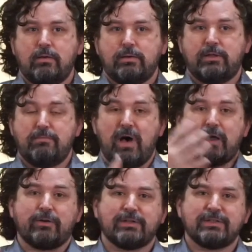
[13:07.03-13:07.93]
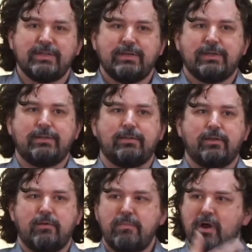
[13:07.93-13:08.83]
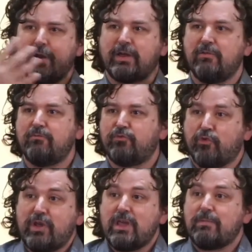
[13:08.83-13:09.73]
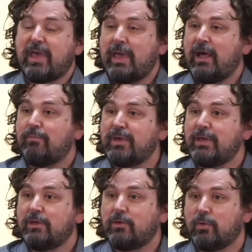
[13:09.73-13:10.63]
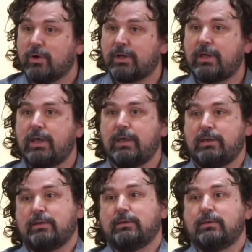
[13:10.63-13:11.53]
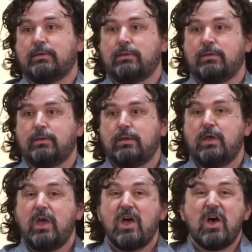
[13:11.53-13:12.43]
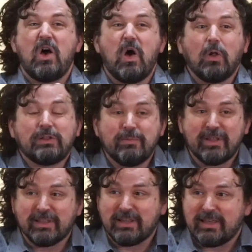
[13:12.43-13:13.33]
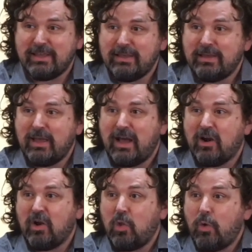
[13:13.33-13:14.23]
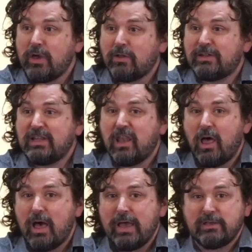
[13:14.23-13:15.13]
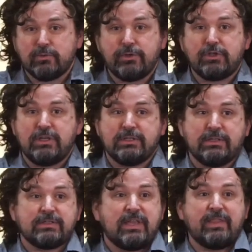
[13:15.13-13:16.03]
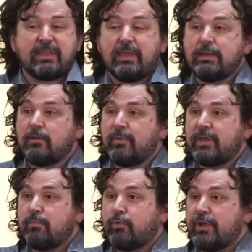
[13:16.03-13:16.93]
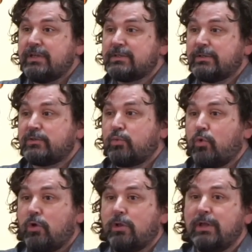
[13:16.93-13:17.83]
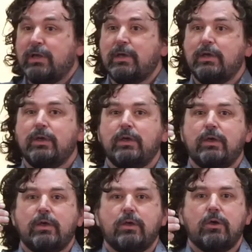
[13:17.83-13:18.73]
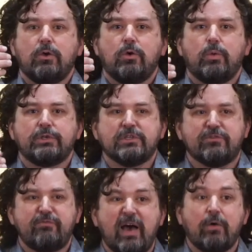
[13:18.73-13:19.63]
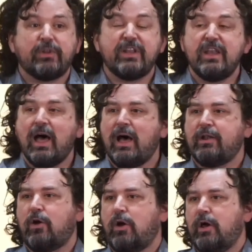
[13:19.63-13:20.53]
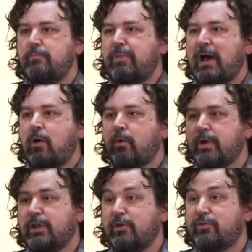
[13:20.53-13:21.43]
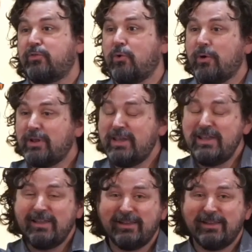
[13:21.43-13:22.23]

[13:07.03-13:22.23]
democracy and the American dream cannot be your king. Ultimately, our loyalty lies with Jesus and the kingdom that he brings to this world, which is founded not on power and authority,